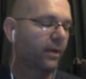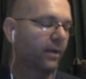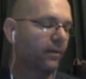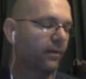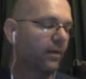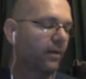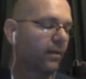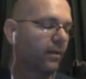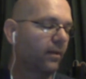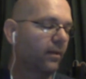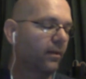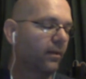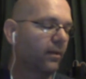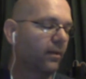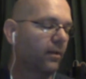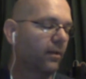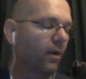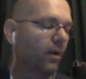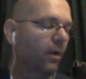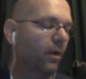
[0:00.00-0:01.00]
Now,
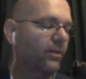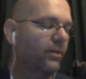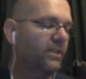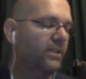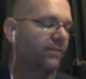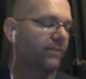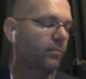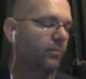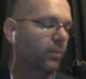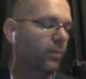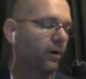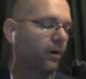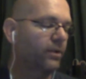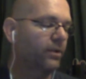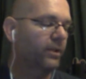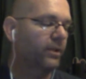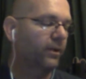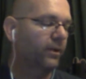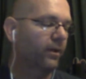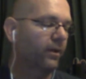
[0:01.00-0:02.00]
all these different perks here,